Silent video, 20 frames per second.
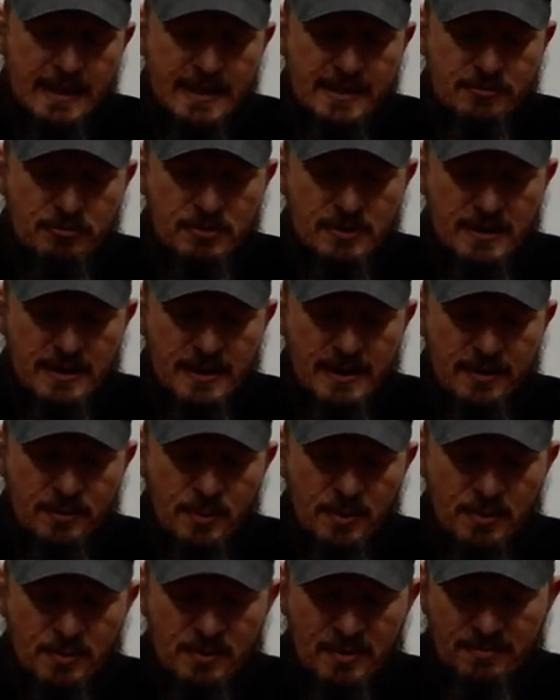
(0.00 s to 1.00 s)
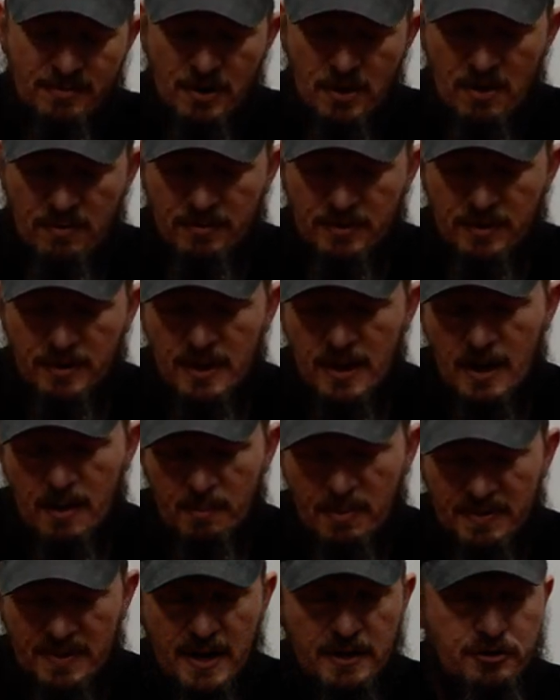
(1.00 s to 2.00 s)
he's really good with a revolver.
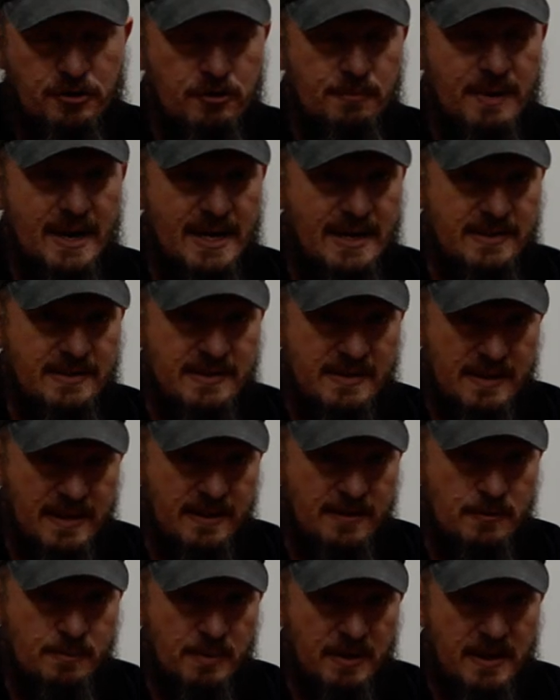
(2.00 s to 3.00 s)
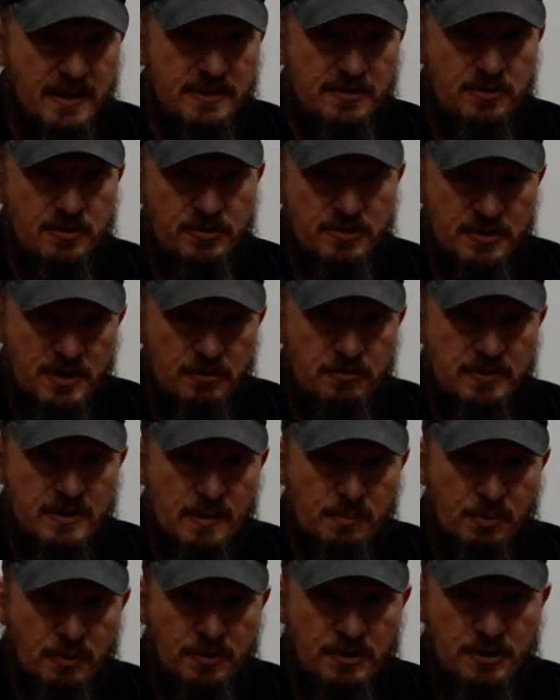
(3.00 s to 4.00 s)
But they do make sense because they're so
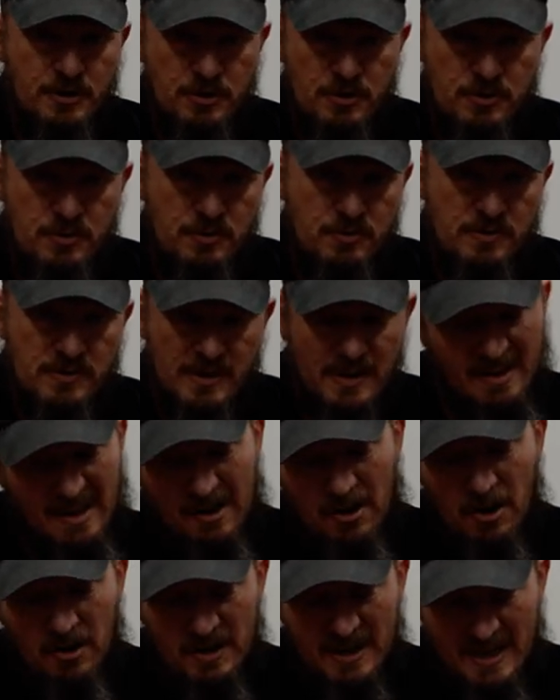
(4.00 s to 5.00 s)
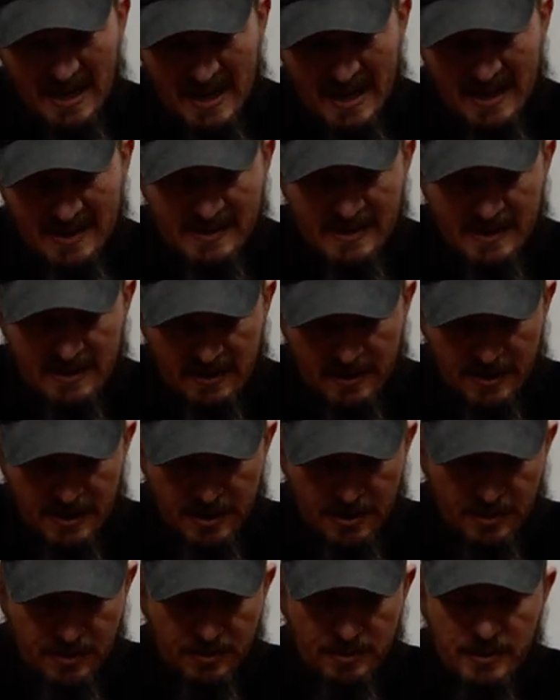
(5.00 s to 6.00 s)
simple to use. They are easy to
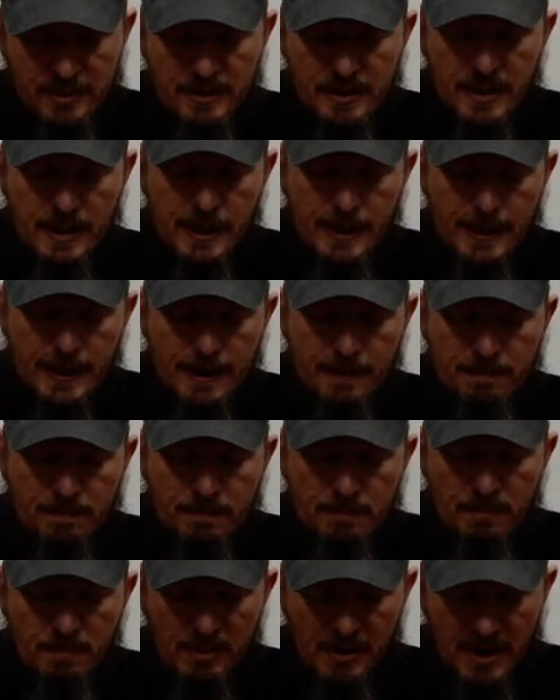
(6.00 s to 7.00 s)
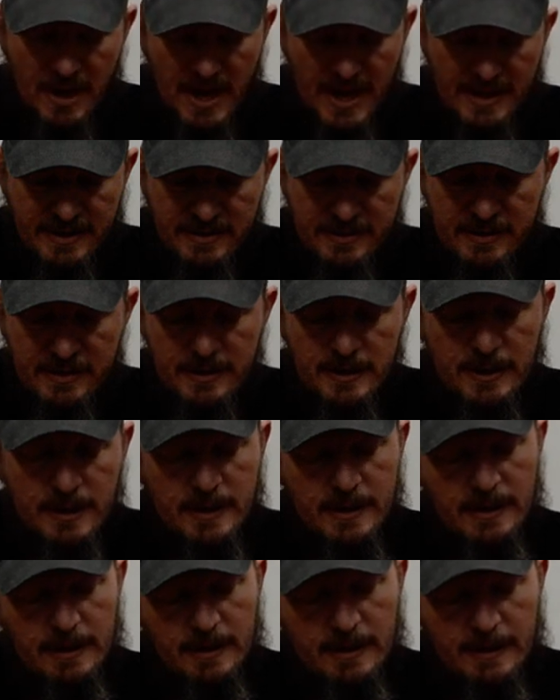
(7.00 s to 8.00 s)
load,
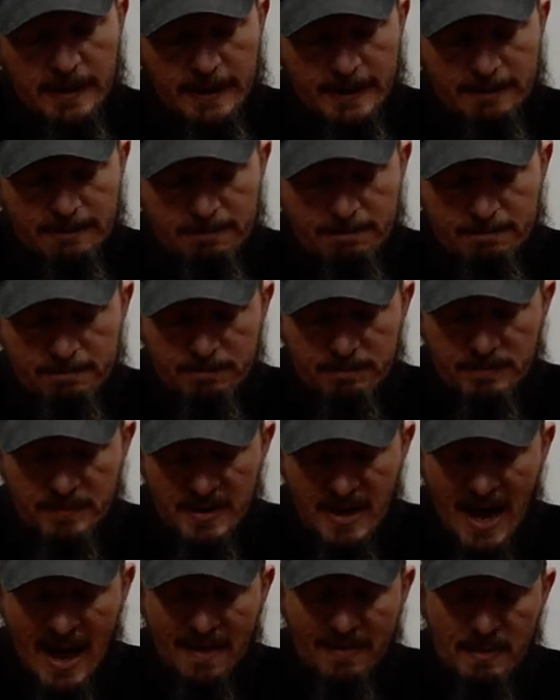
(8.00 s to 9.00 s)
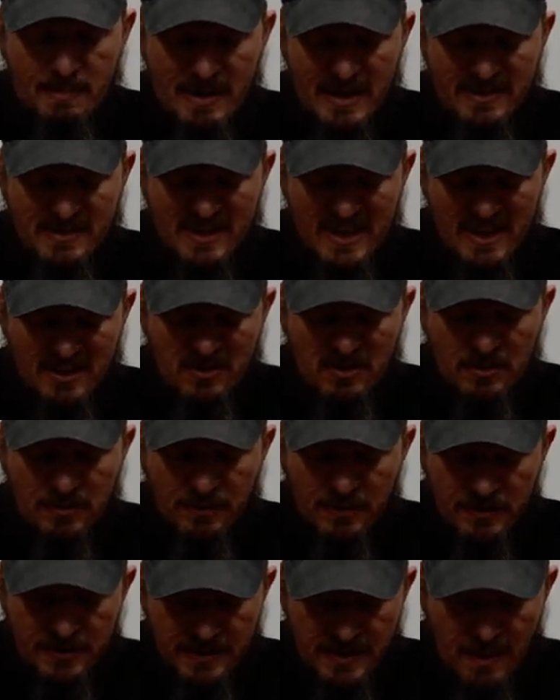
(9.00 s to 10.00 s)
not the best
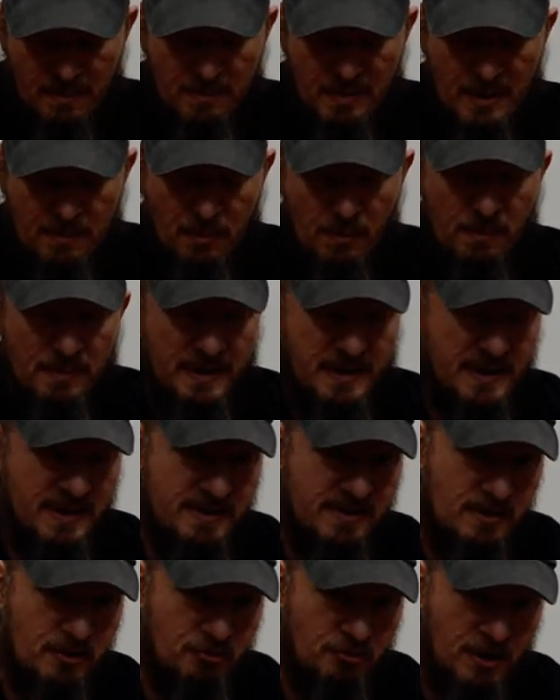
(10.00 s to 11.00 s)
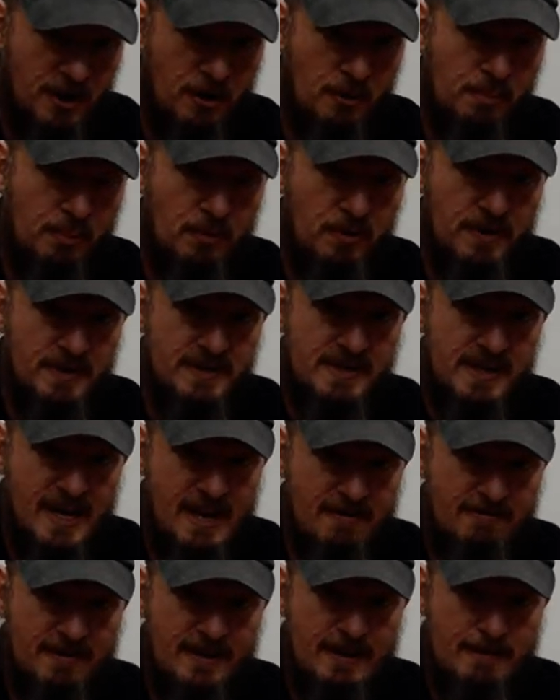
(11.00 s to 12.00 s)
answer for some people because the trigger pull is
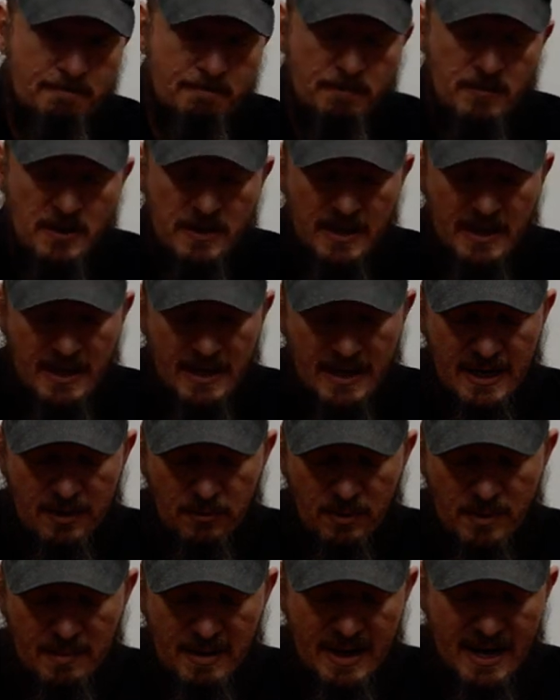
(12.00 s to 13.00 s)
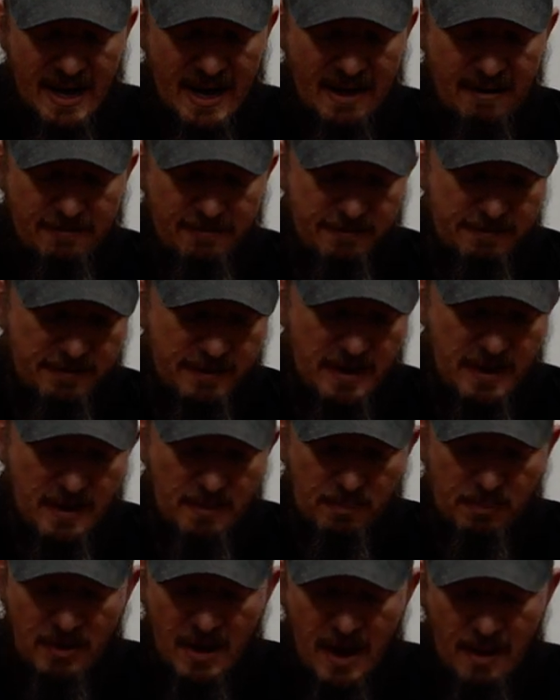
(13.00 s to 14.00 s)
heavy and we may
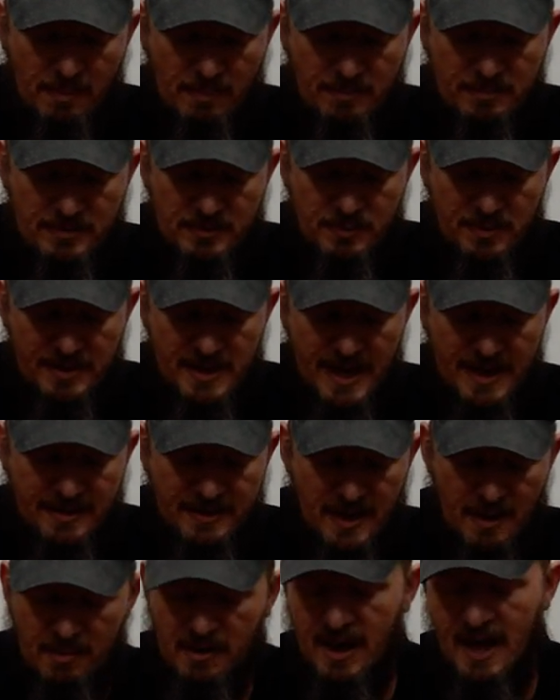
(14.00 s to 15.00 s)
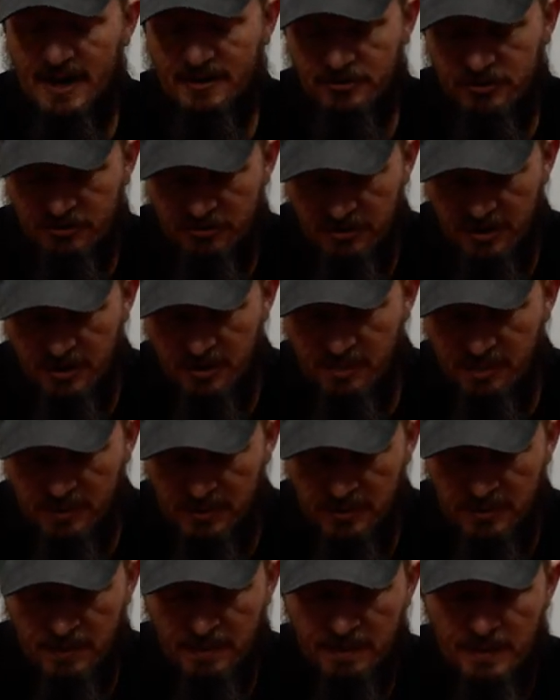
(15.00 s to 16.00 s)
have problems with that double action trigger
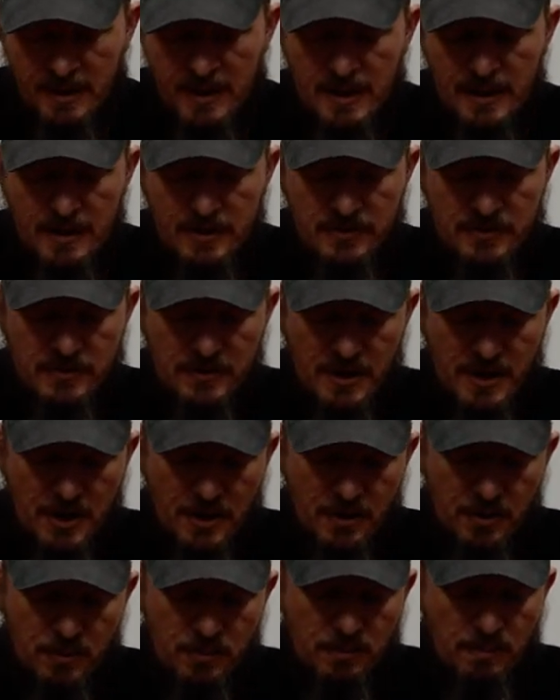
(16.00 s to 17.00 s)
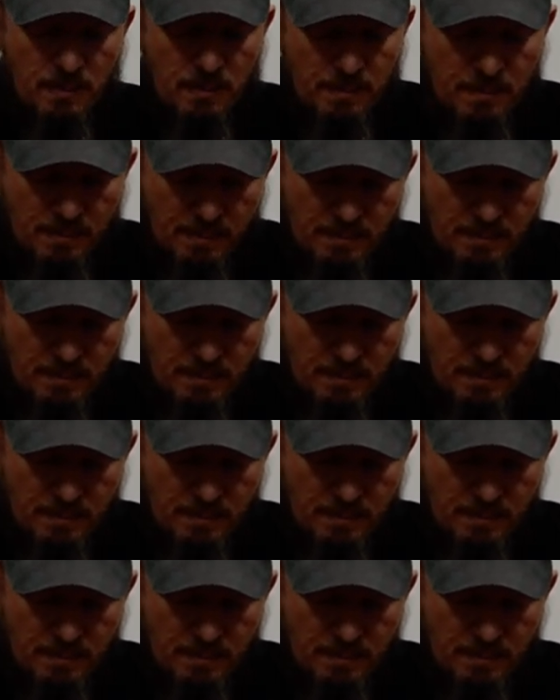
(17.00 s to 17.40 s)
pull. So